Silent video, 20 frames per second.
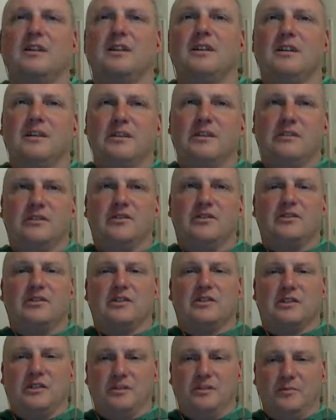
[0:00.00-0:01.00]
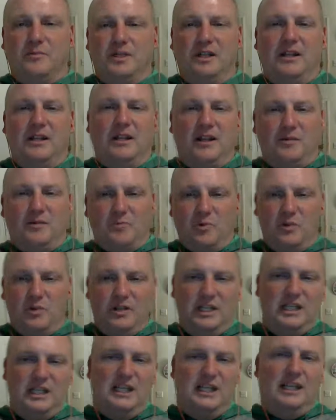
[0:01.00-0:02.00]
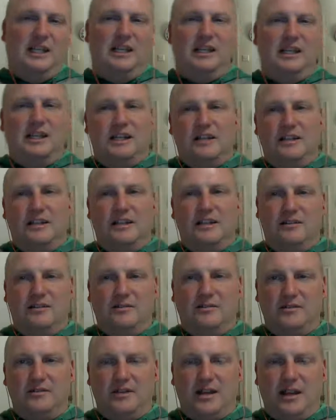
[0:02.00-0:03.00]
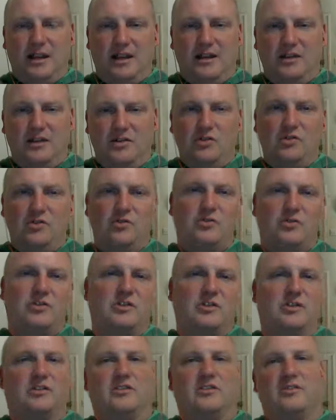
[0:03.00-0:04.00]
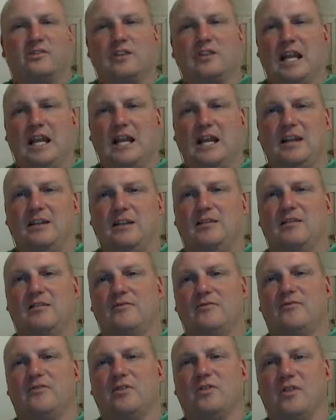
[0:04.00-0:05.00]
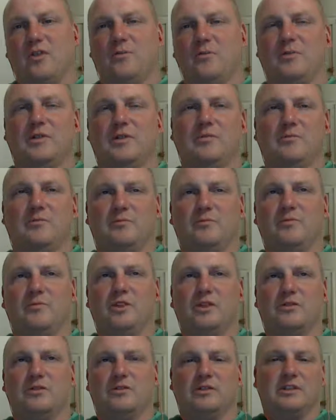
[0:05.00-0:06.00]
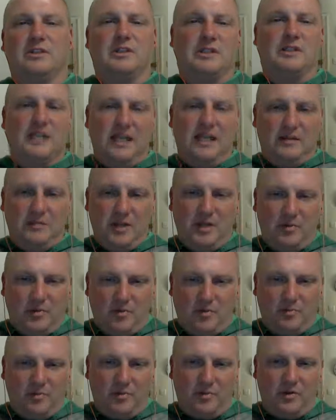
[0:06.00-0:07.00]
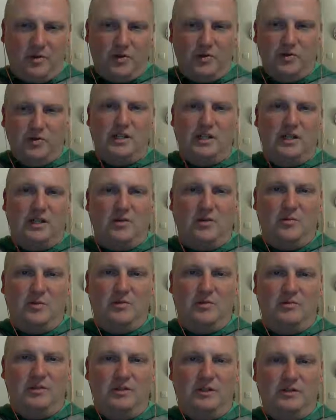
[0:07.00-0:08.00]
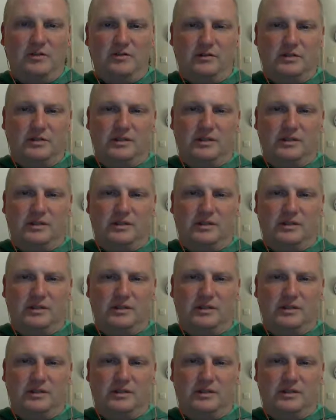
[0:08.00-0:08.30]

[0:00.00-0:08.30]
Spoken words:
there's just going to be a lot more need and uses for open resources and people producing open resources.